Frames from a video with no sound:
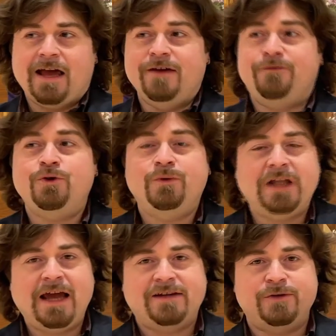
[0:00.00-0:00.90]
If you would
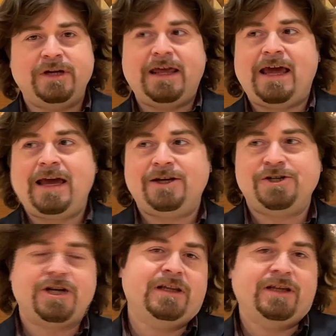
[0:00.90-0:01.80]
like to engage
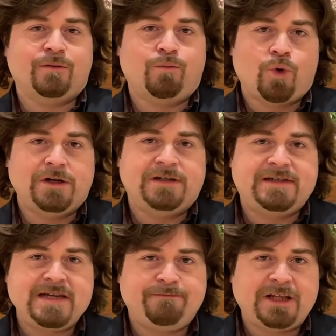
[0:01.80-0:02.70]
a little more
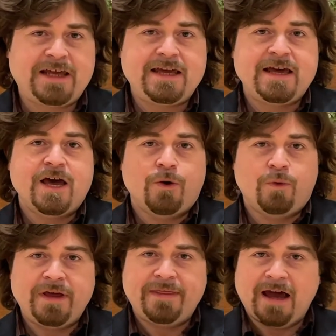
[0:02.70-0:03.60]
deeply
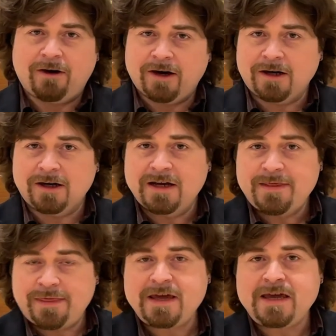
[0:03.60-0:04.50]
with our
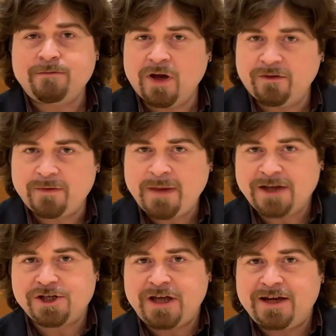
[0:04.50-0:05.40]
theme of
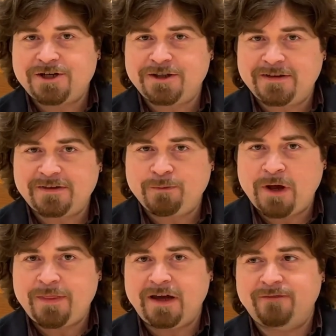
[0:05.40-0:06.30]
imagination this
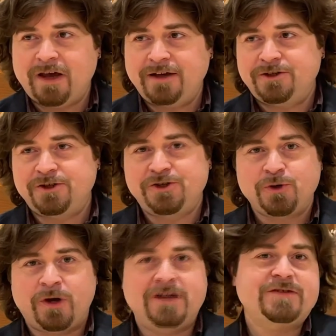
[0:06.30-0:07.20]
month, I invite you to
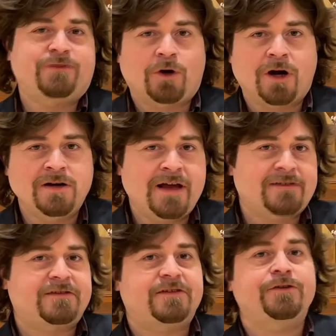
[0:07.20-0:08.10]
join us for our
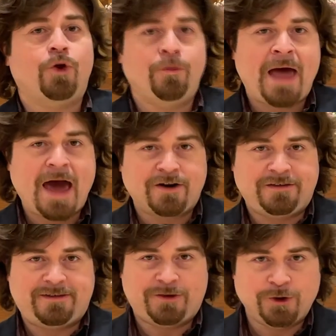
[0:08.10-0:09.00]
next Soul Matters
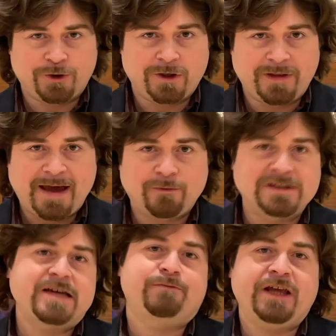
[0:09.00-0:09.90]
Circle. That will
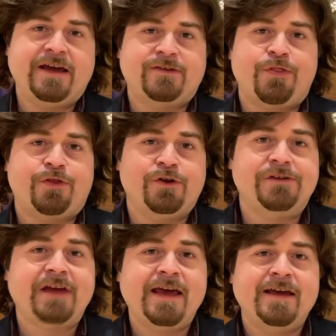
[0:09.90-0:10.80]
take place on
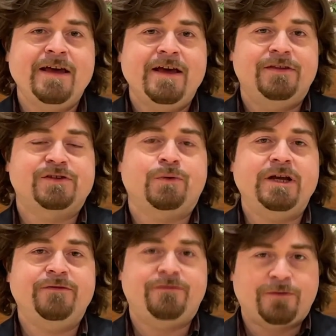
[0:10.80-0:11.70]
Thursday, the
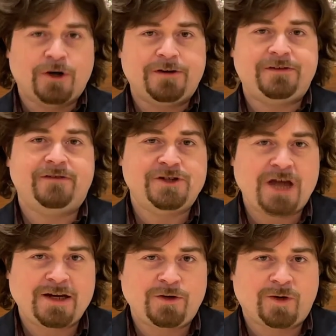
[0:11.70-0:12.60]
21st of
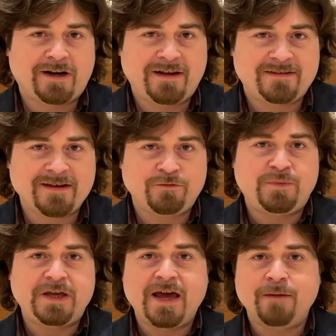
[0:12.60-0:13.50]
January at 7
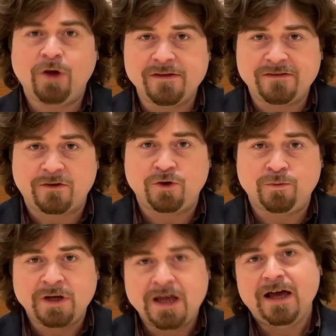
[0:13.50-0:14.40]
p.m. on
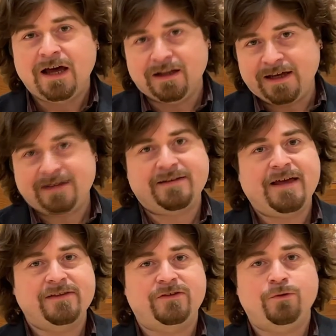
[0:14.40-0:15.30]
Zoom. A link to
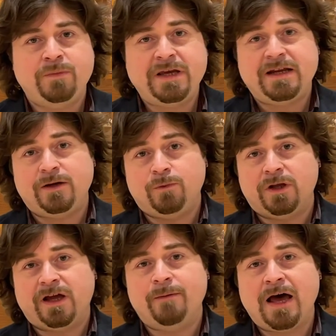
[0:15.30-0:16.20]
that Zoom meeting will
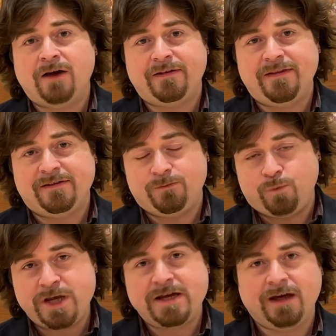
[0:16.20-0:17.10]
come out this
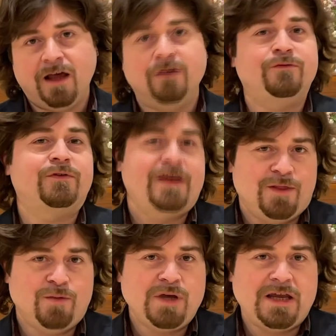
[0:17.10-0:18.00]
week of
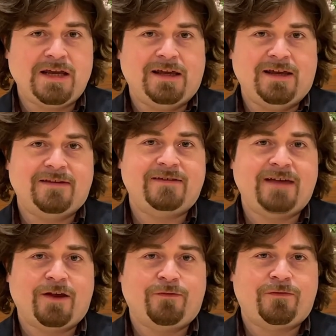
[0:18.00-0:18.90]
the meeting
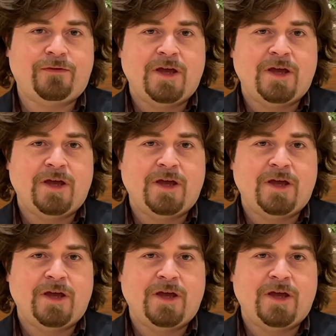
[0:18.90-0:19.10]
itself.